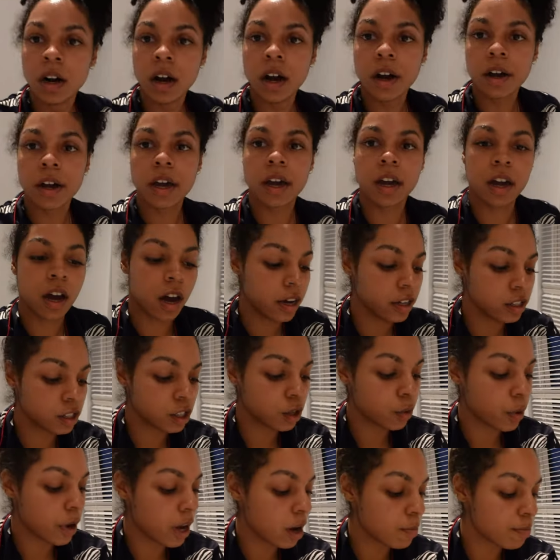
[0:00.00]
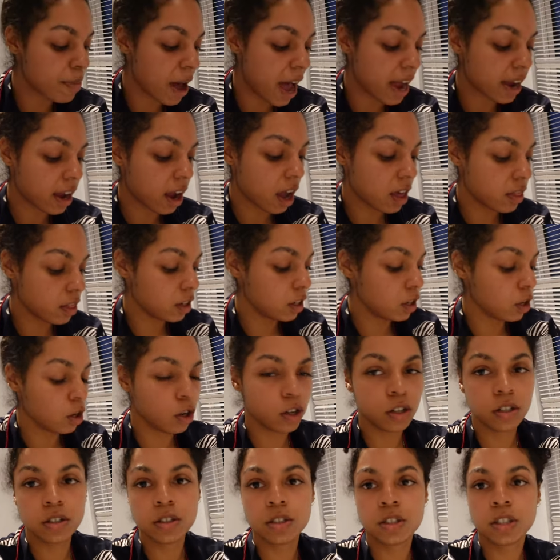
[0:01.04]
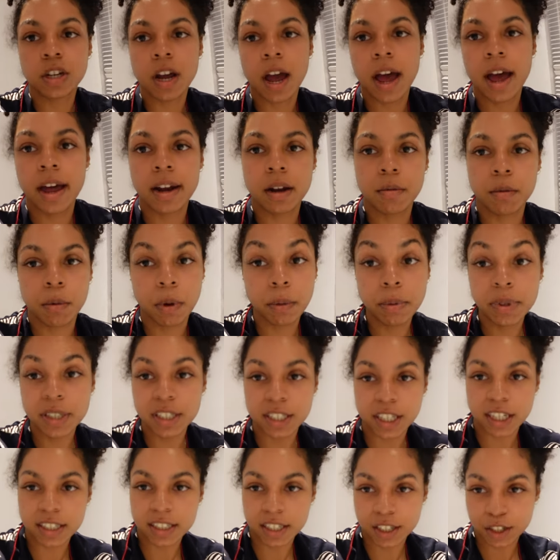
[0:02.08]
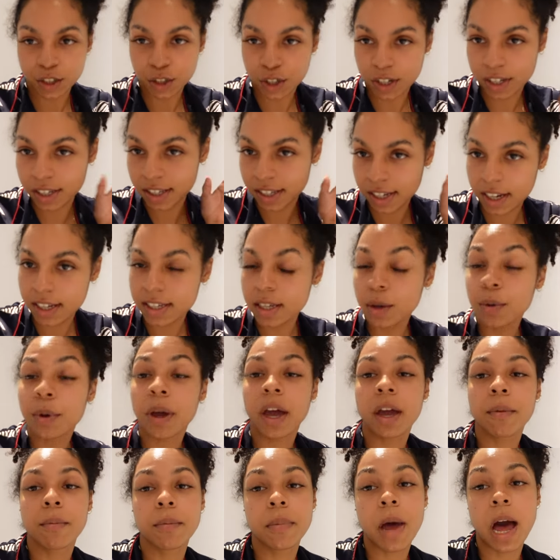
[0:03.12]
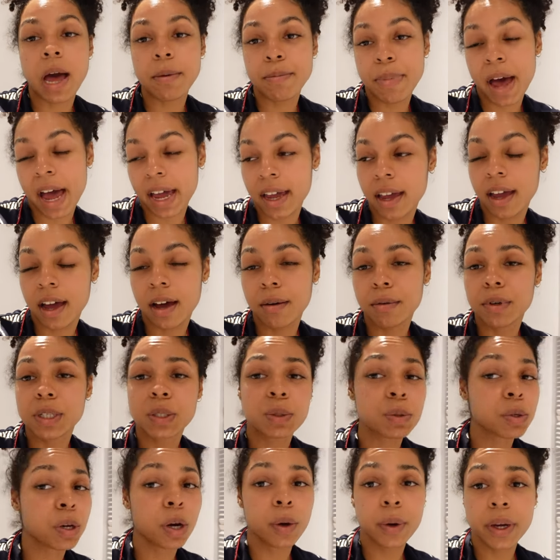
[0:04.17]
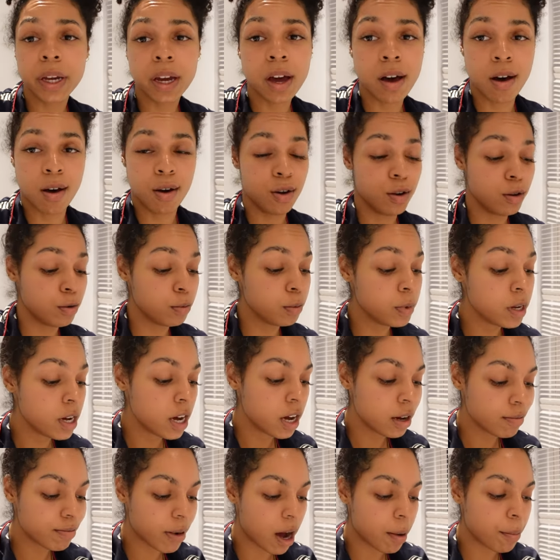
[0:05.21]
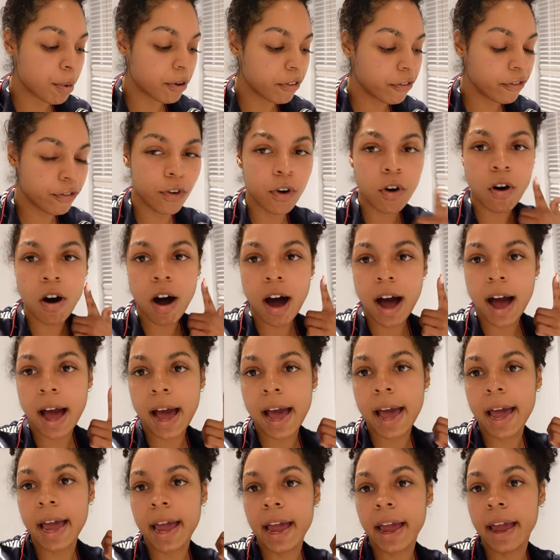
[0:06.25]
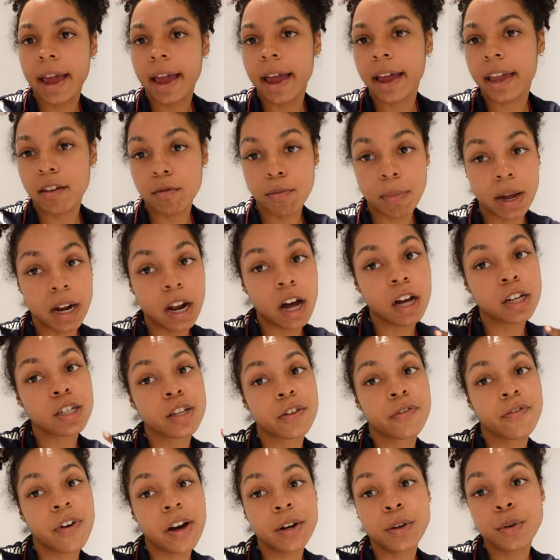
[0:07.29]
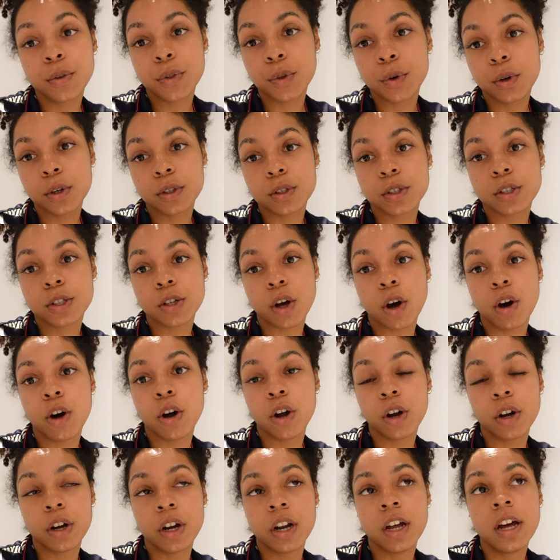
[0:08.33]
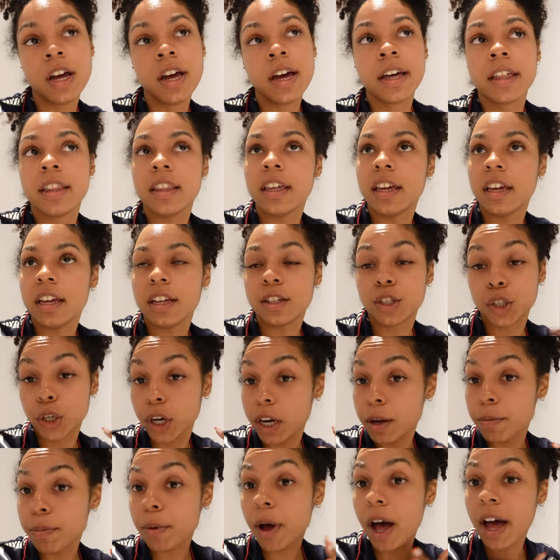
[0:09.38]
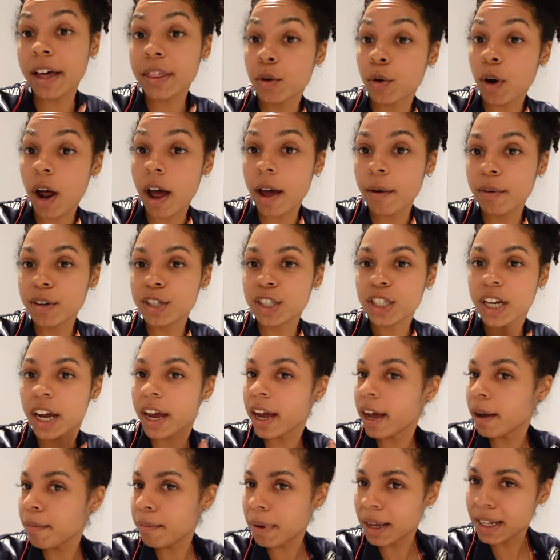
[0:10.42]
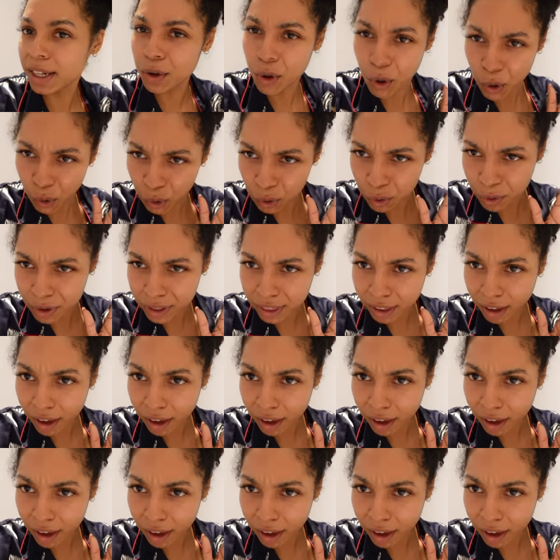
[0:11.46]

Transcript: Okay guys, so we are back at the lodge and I'm in my PJs, as you can see, so I'm packing up because we're going home. But before I give my last final thoughts on the trip, I thought I would share my little haul with